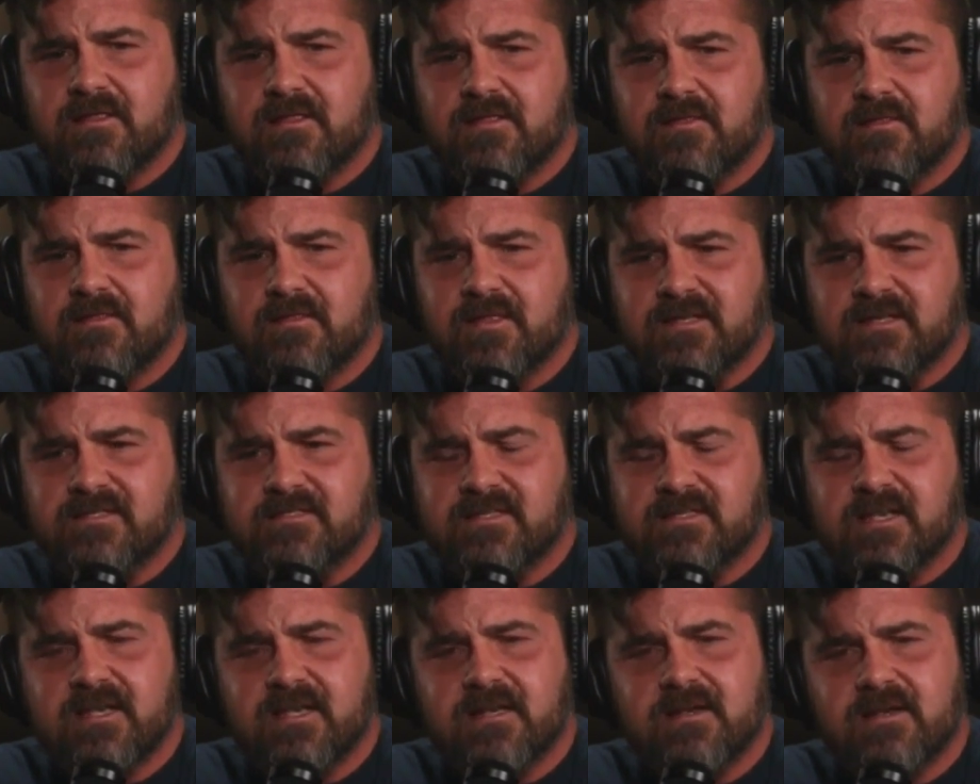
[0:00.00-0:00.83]
they
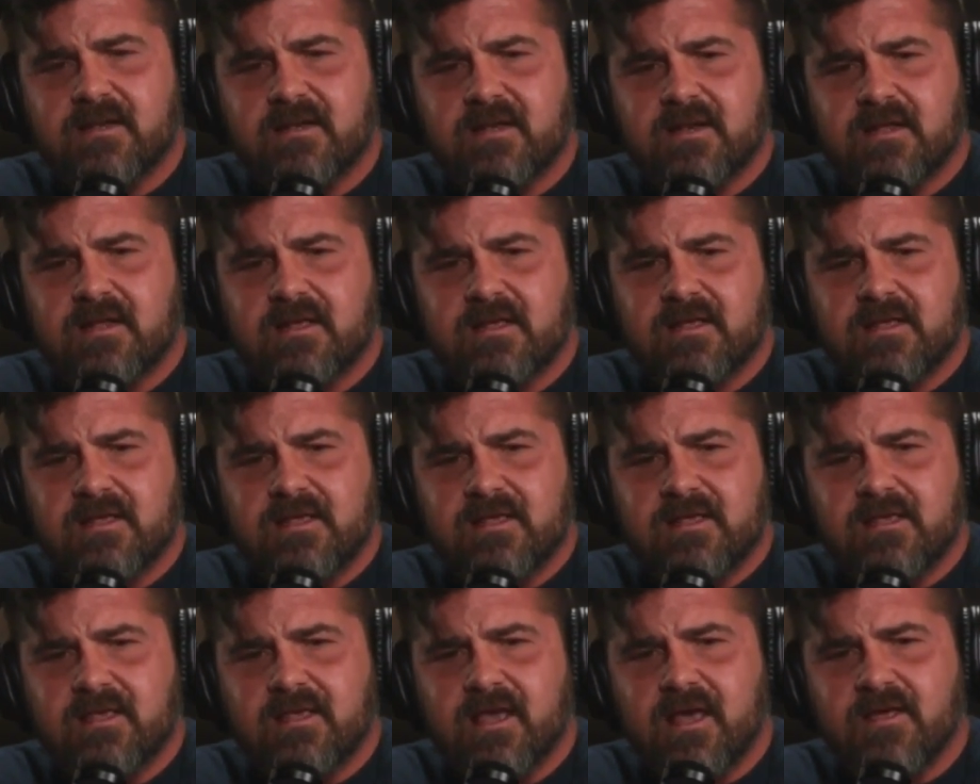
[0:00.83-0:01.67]
said,
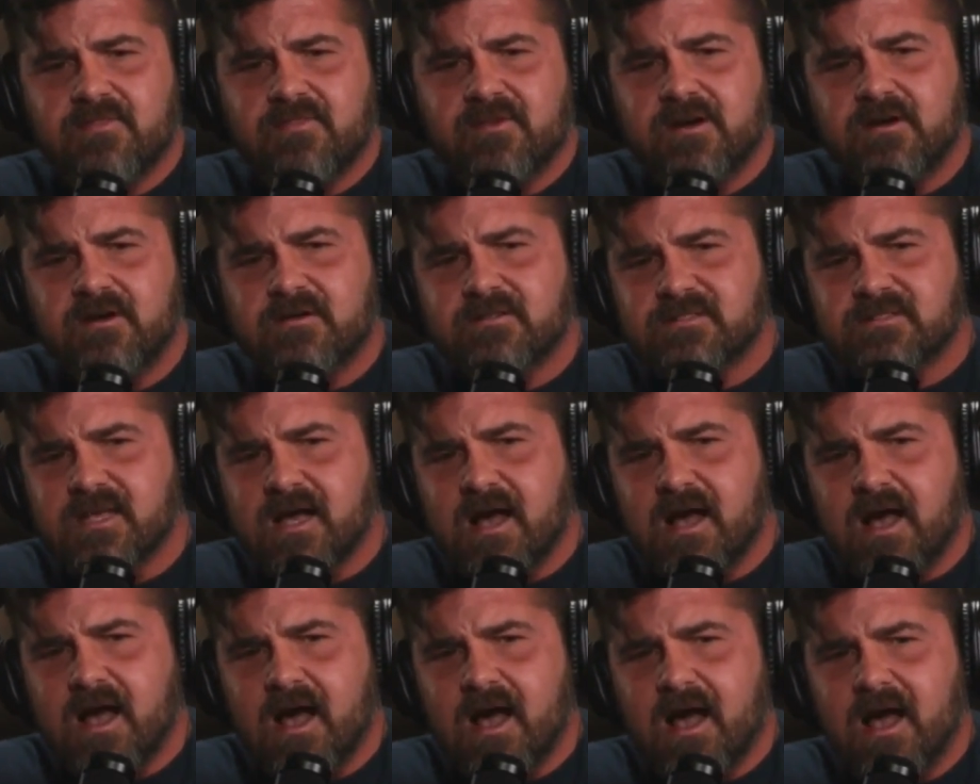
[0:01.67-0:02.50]
yeah, there is a
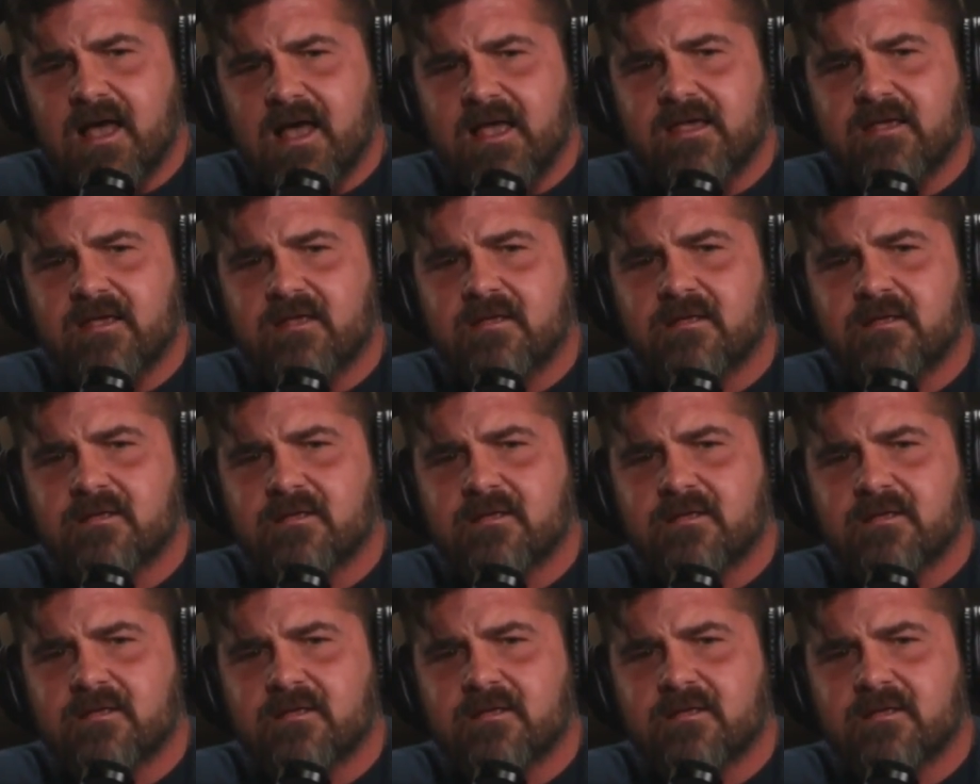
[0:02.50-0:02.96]
high